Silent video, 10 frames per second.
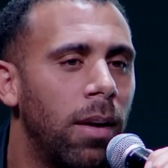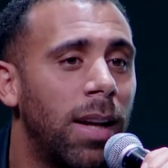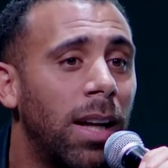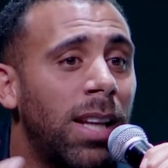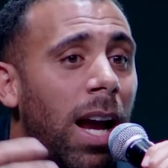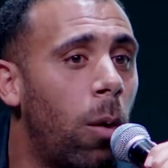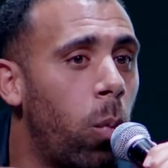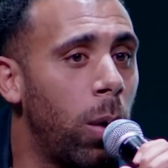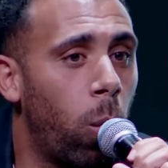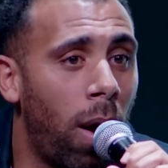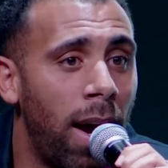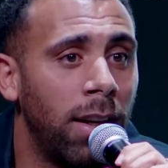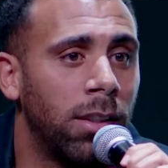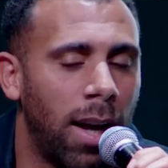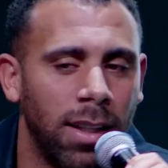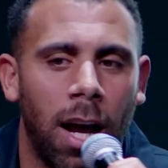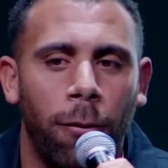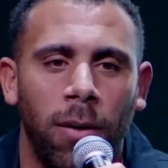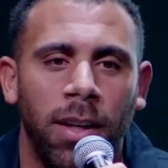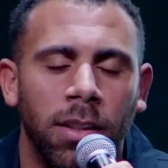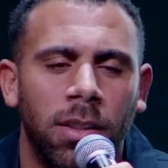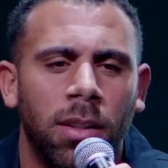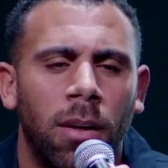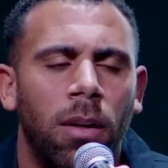That's how we're wired as athletes.